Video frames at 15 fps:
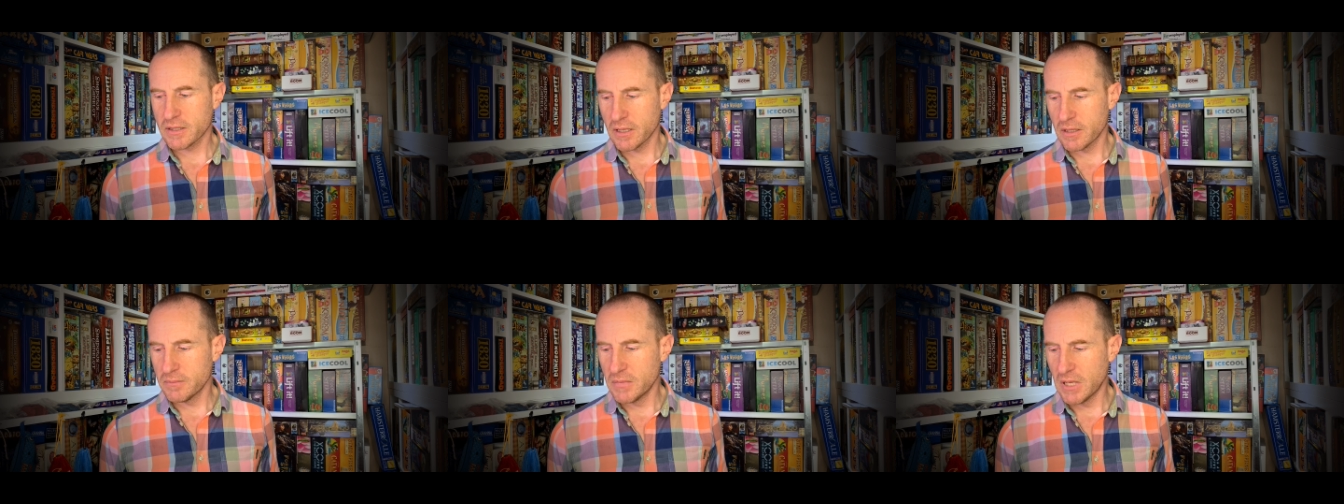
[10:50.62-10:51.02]

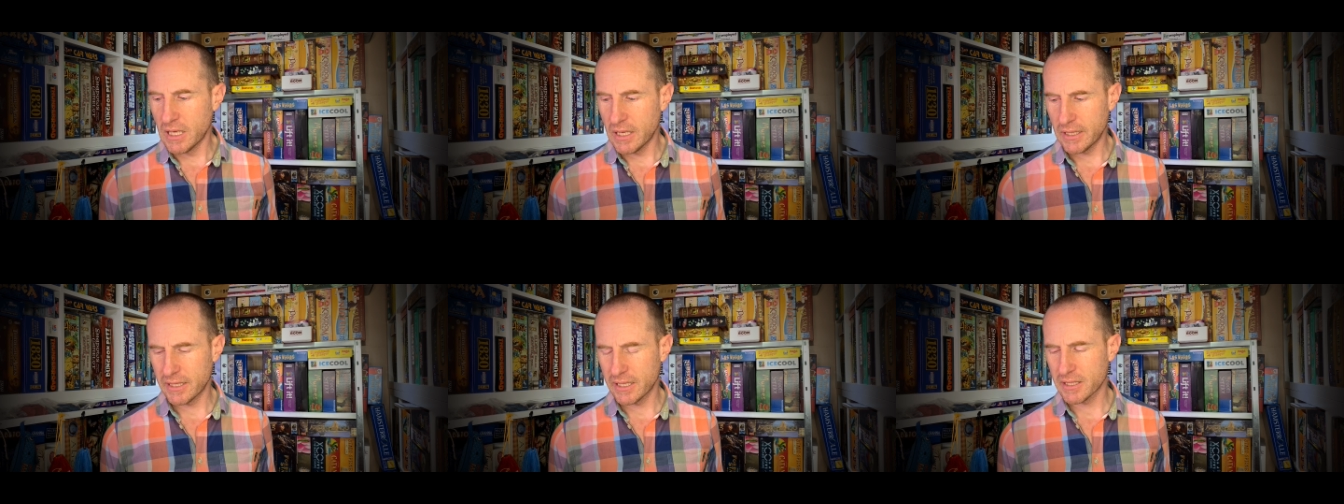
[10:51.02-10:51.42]

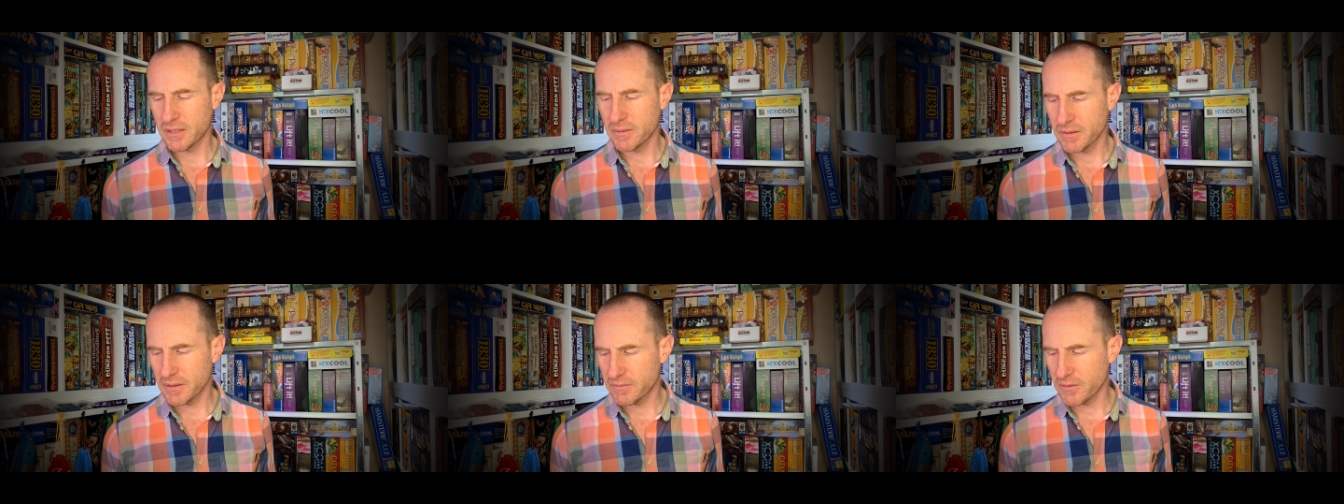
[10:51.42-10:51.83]

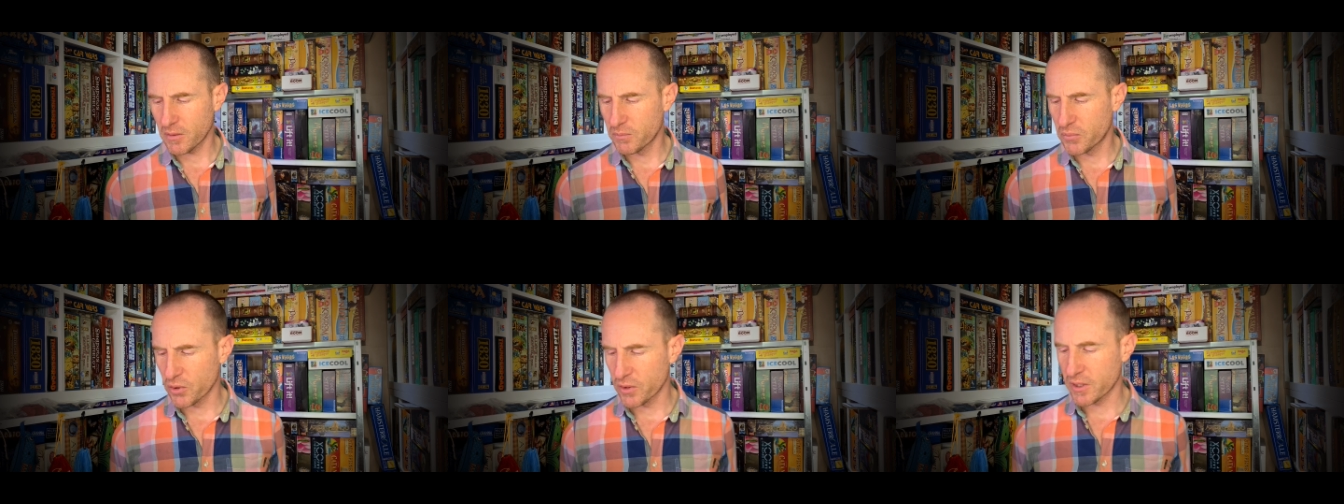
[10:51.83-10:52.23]
if I'm
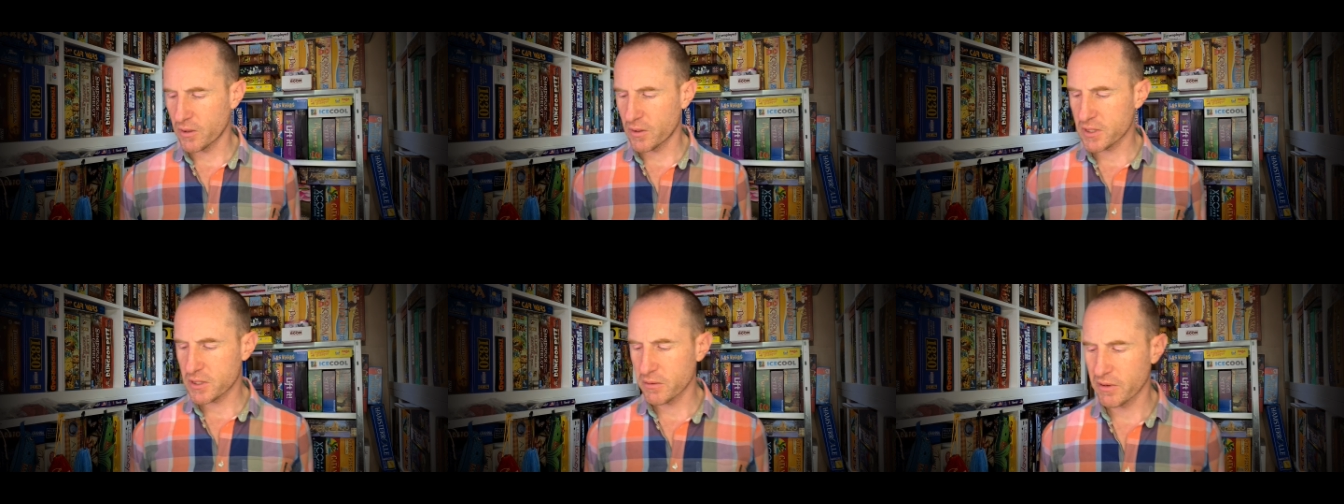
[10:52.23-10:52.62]
brutally
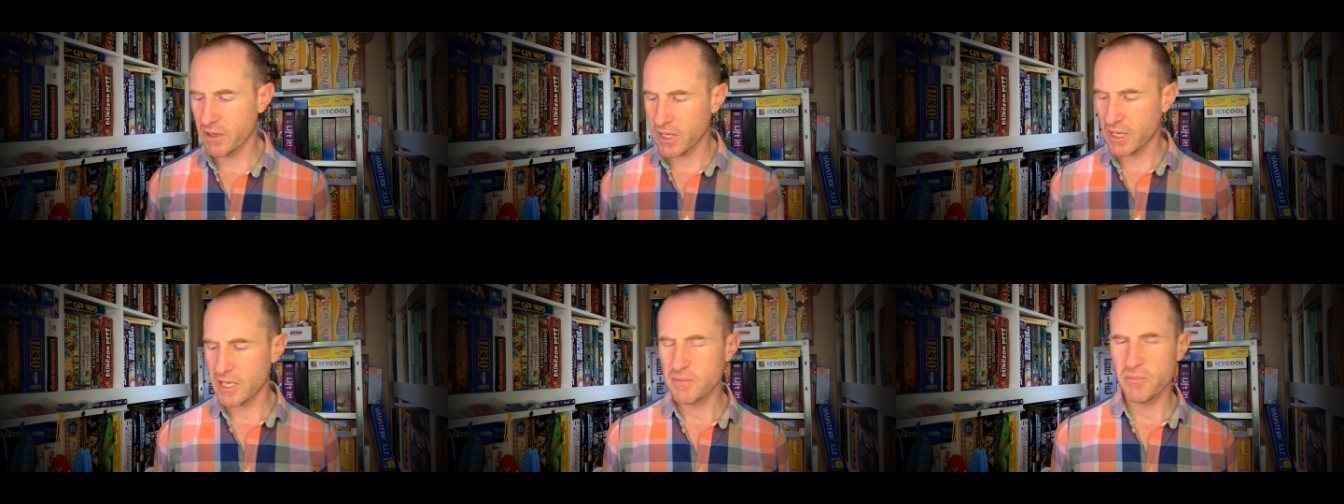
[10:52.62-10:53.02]
honest with
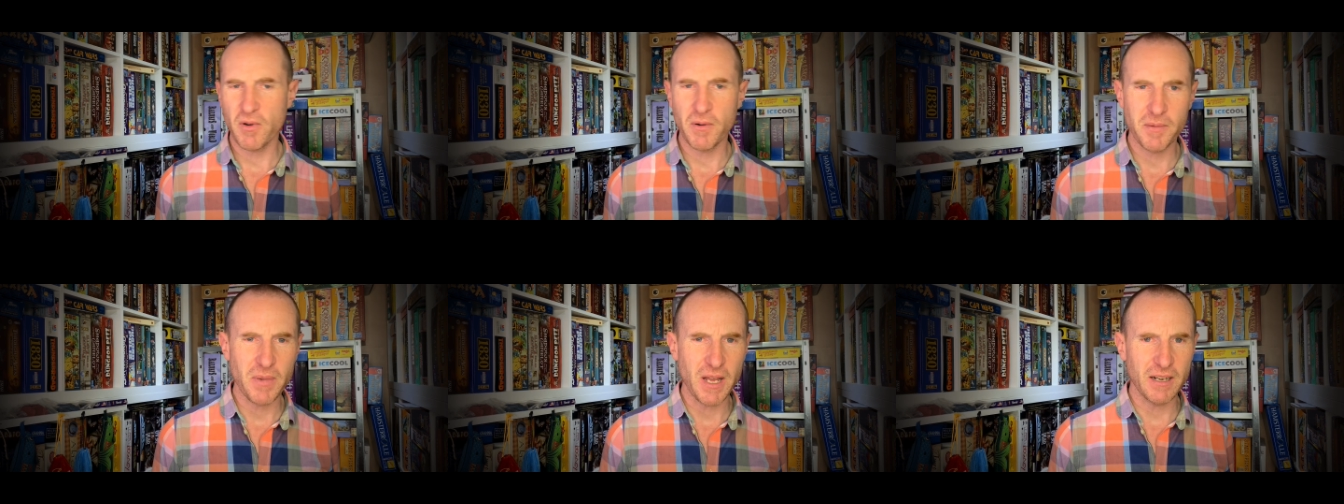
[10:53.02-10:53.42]
you, there's
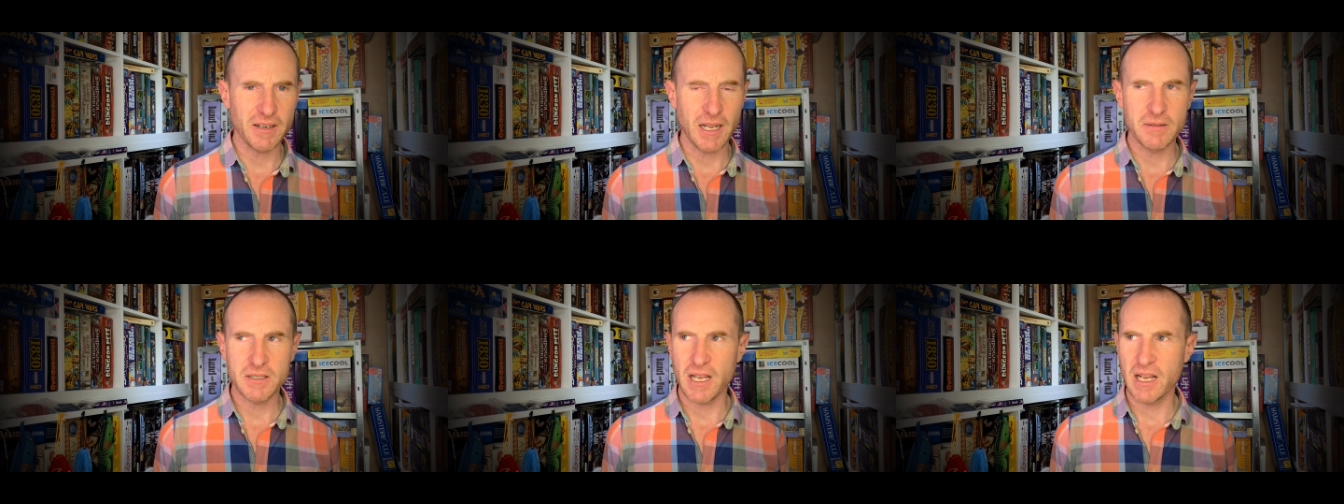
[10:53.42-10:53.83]
probably better
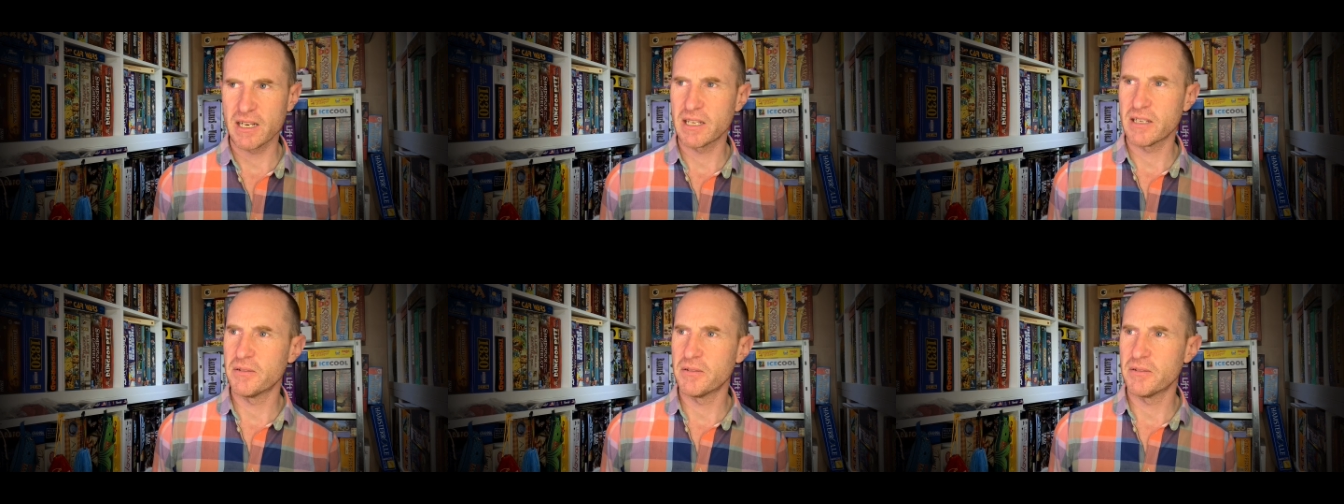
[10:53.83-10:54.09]
games out there.